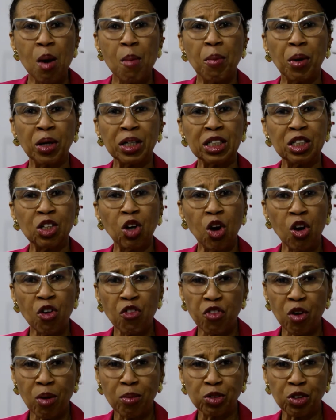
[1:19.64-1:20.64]
But in all
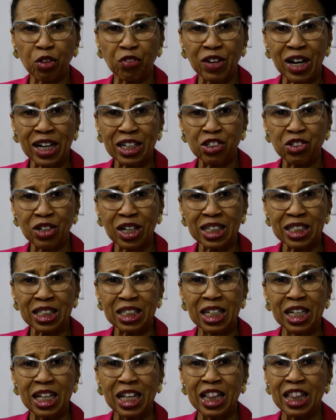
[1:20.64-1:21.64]
forms of cataracts,
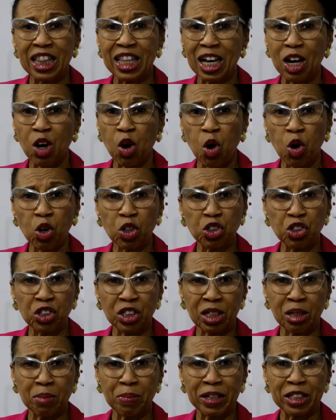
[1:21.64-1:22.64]
they are all
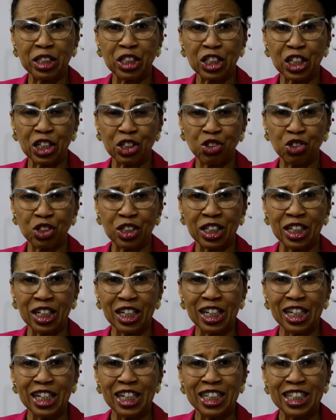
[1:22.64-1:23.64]
treated by surgery.
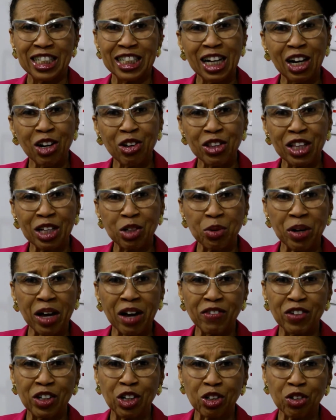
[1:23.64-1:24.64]
Now that we
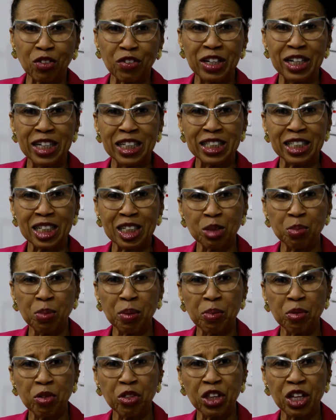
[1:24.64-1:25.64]
have a lot of lasers,
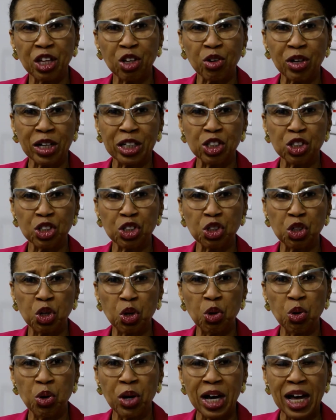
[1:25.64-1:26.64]
people think you can just
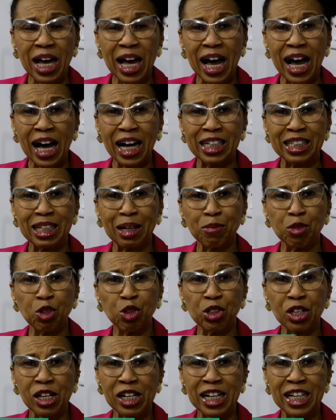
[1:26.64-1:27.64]
go and
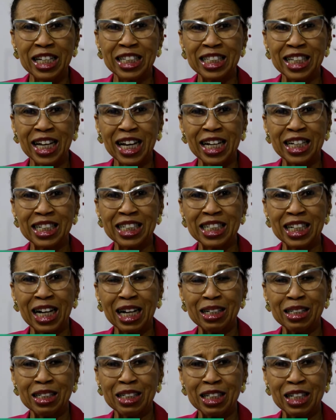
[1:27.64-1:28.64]
use a laser and
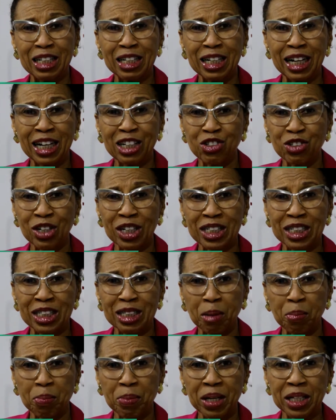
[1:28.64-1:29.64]
the cataract
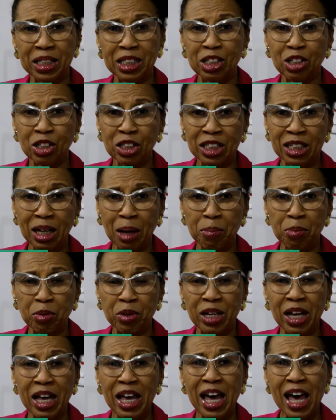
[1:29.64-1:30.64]
disappears. It doesn't happen.
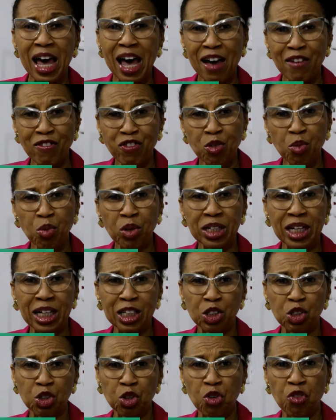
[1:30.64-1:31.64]
Everyone
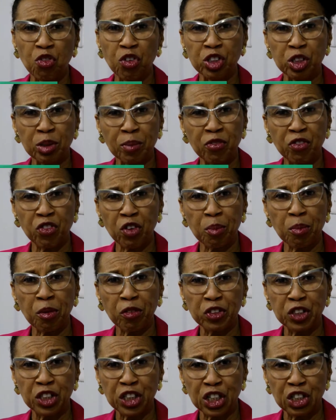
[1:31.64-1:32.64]
has to go for some form of
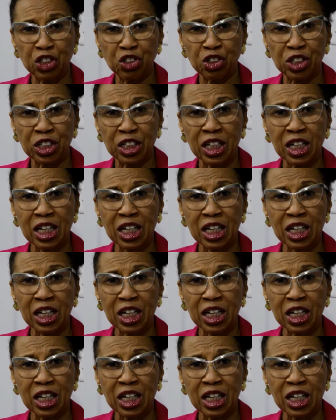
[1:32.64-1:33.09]
surgery.